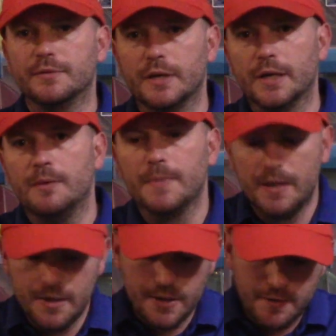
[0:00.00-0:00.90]
right now.
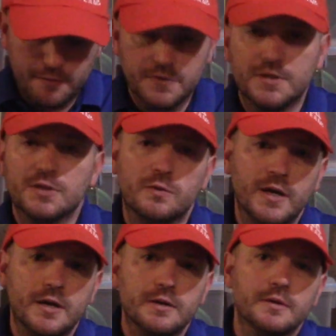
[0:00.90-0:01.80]
First is the
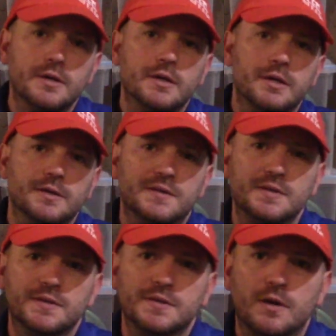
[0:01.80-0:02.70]
Raider. This
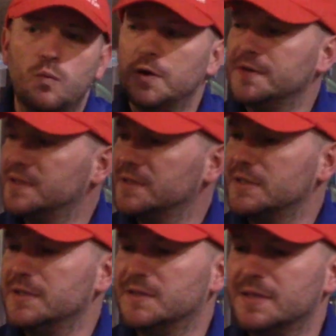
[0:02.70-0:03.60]
is a
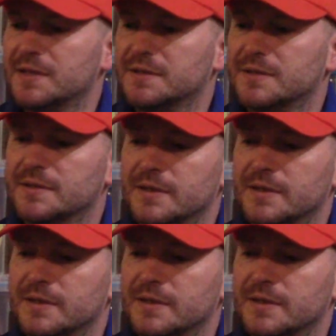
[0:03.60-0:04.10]
166,